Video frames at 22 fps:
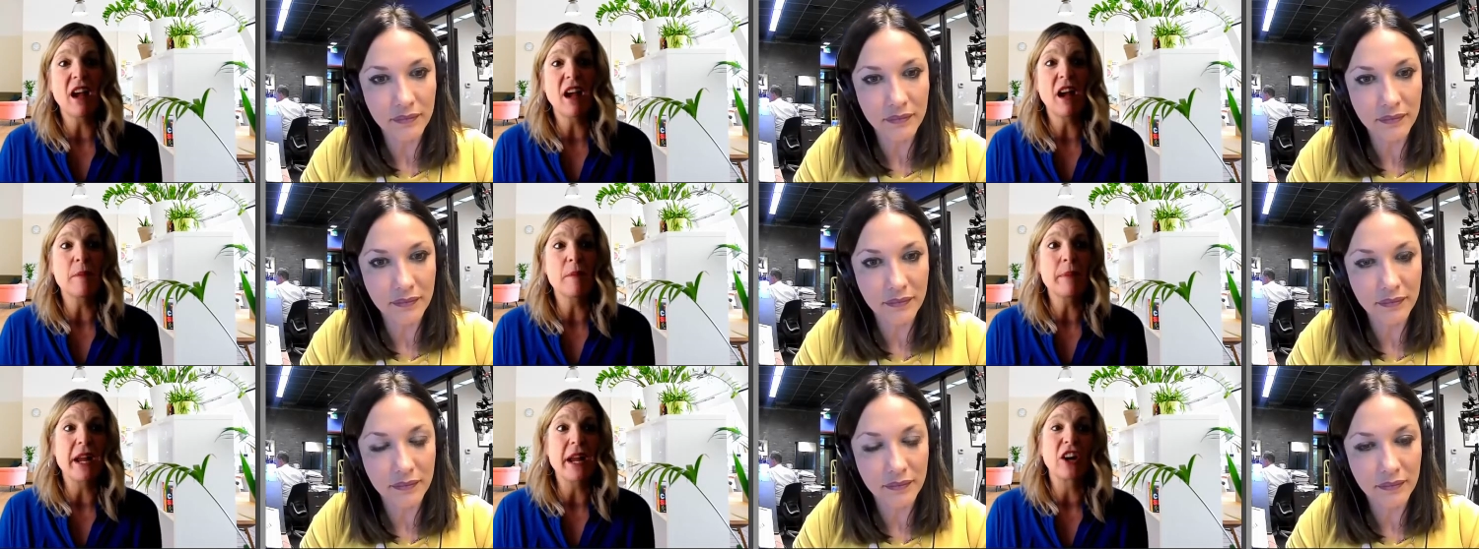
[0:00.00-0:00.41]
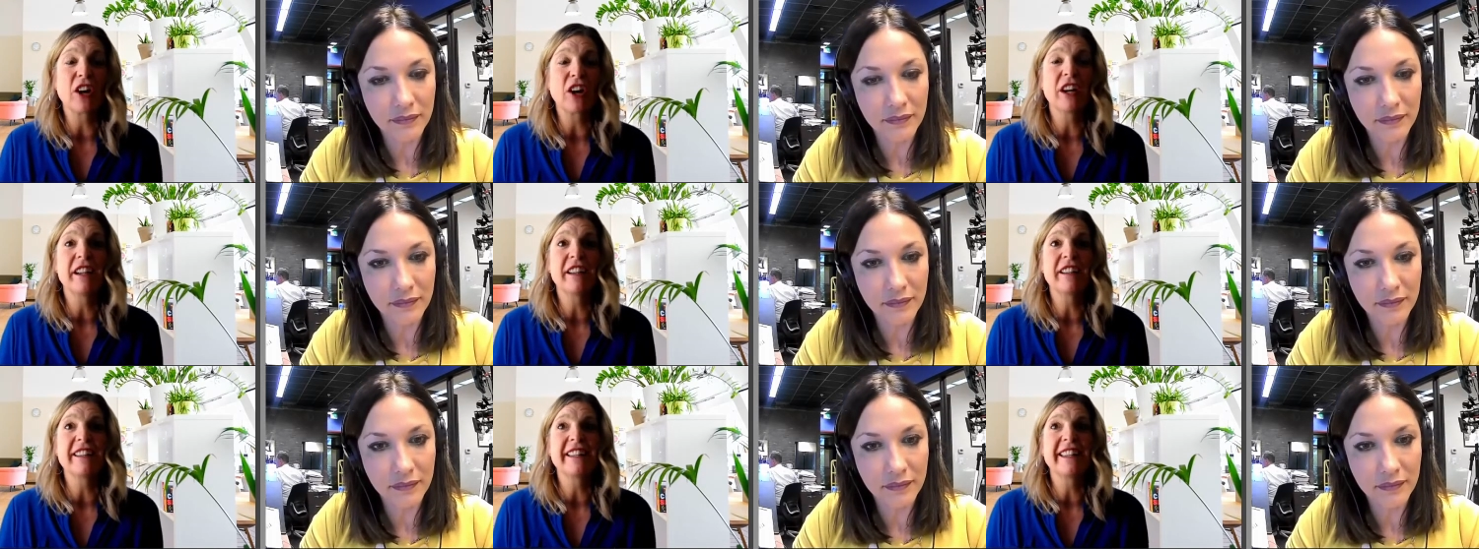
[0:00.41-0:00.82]
Speaker 1: a
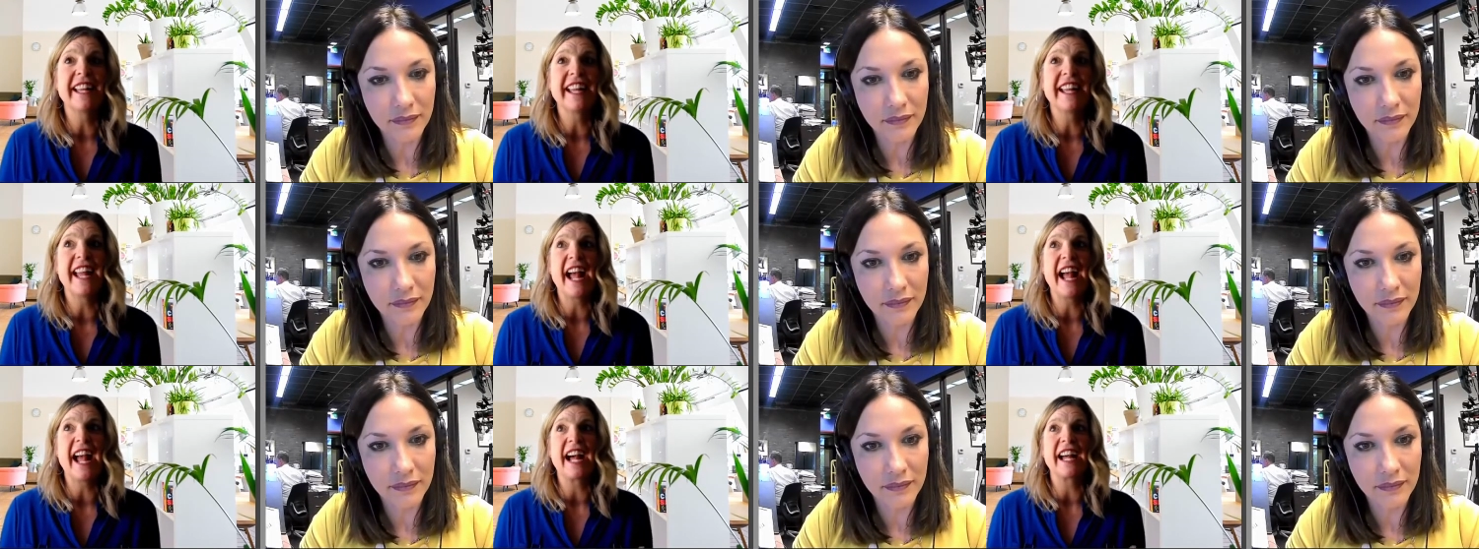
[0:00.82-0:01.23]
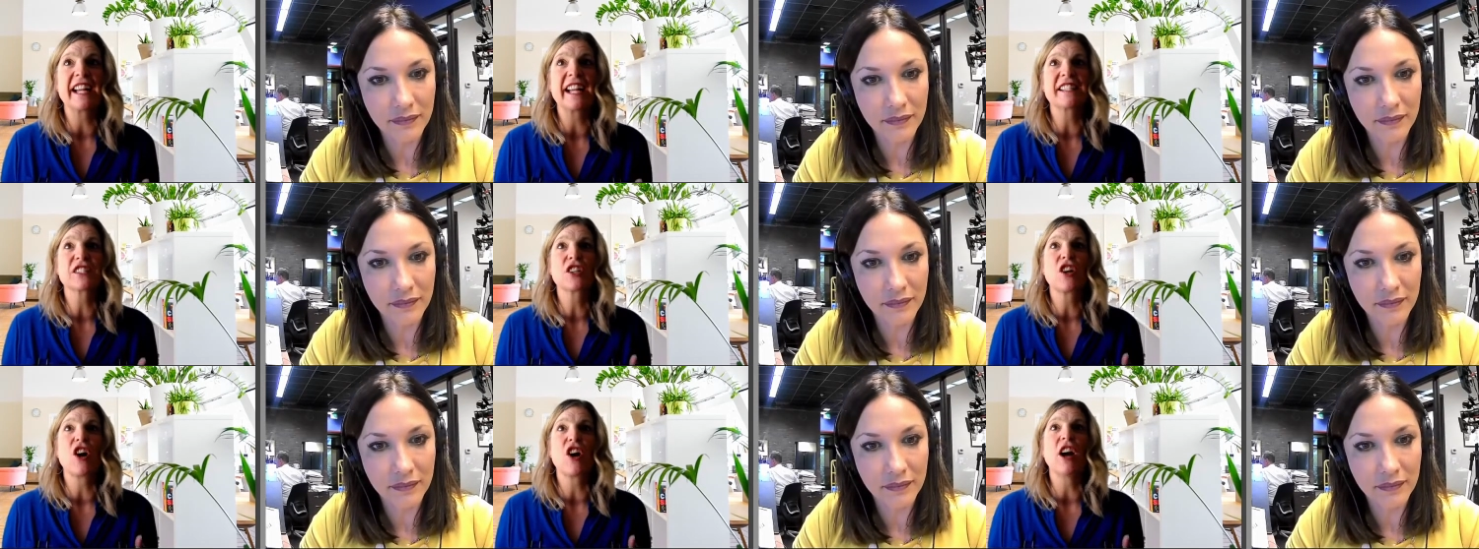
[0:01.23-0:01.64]
parent that
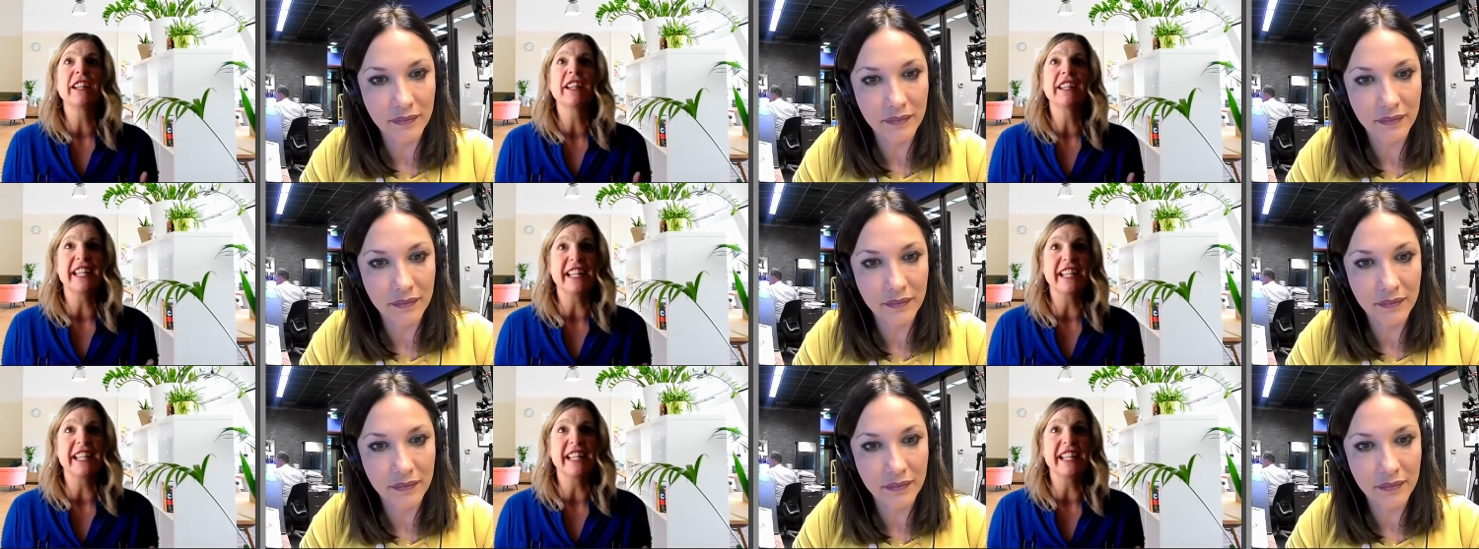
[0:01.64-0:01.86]
has gone